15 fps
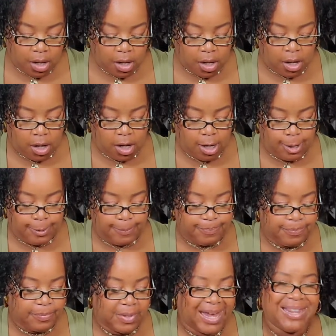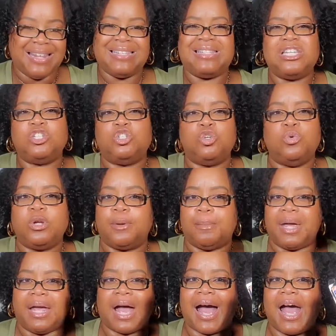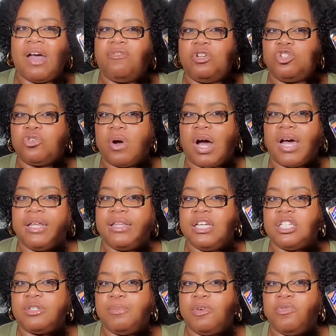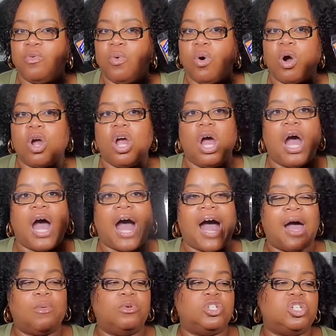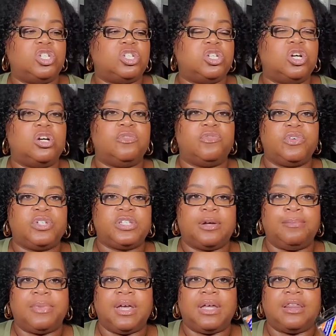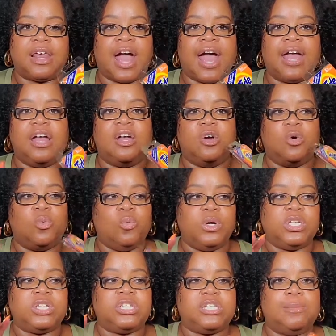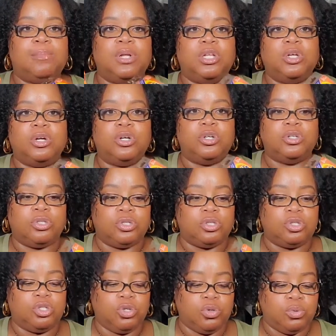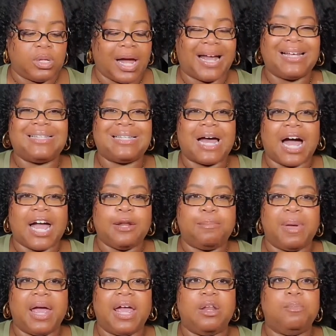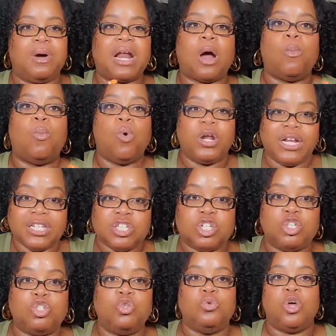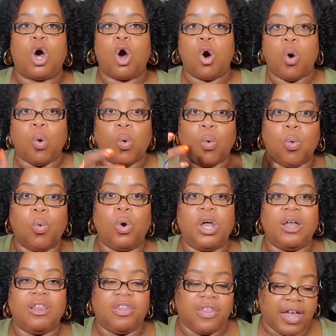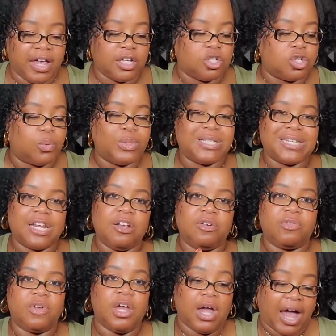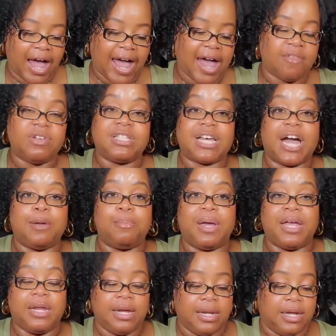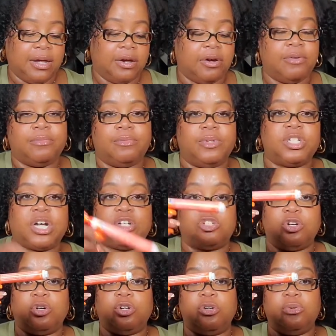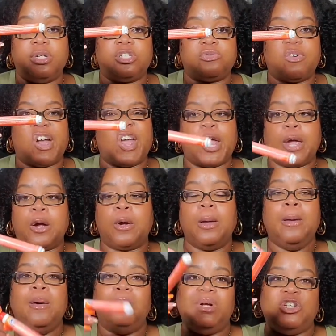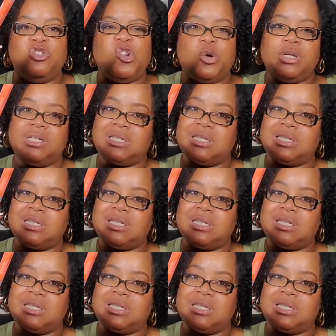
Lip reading: And this is new to me. I haven't tried this before. I was just looking for something that was similar to like a Tide pen, but I wanted to do the whole thing. So instead of, I have a Tide pen in here, which I'll show you, it's right here. But you know, this